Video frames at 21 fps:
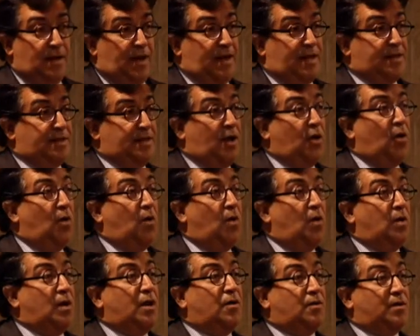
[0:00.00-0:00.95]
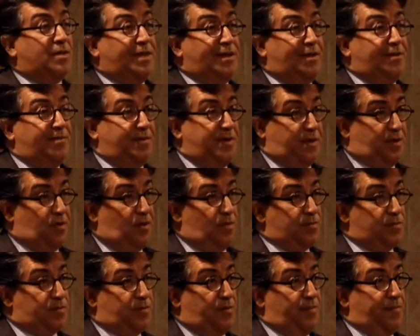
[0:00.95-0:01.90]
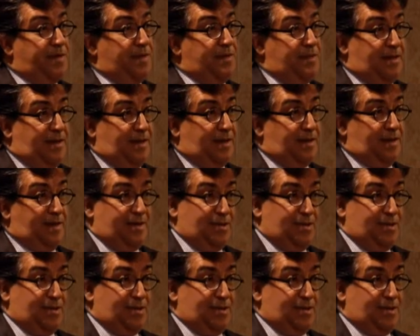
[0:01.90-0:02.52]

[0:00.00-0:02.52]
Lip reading: and all our delivery comes from India,